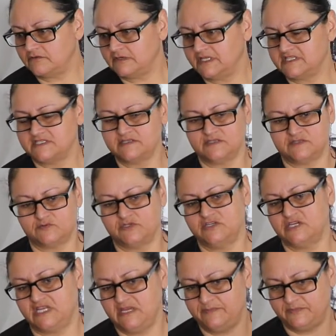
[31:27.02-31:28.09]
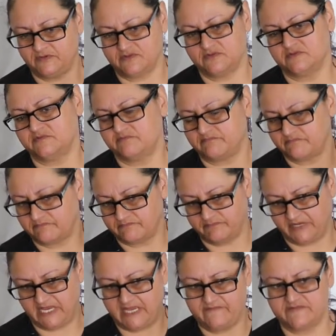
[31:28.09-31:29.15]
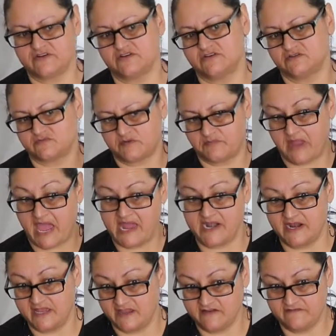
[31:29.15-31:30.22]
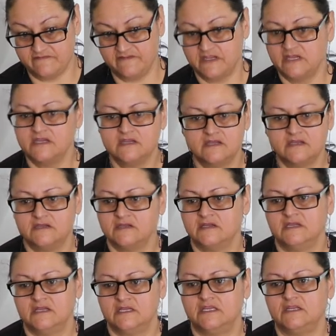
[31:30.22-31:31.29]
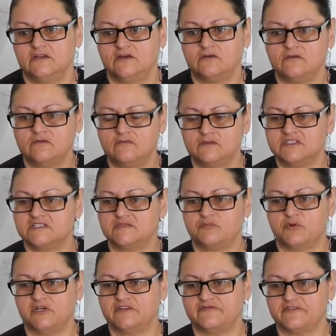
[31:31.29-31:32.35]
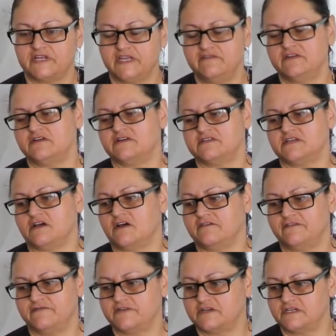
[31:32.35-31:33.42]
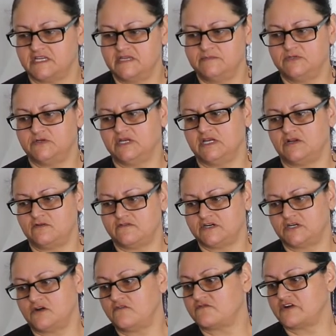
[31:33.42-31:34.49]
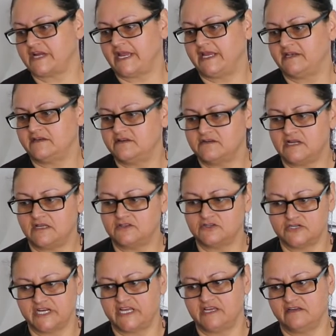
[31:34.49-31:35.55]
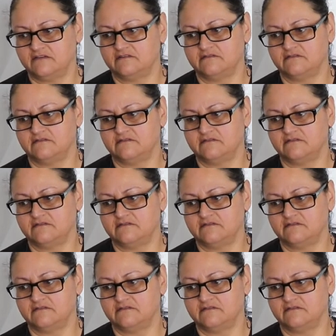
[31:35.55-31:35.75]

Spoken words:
It's when you keep those behaviors repetitive, what's the point of forgiving yourself if you're going to keep doing it over and over again? You're not learning.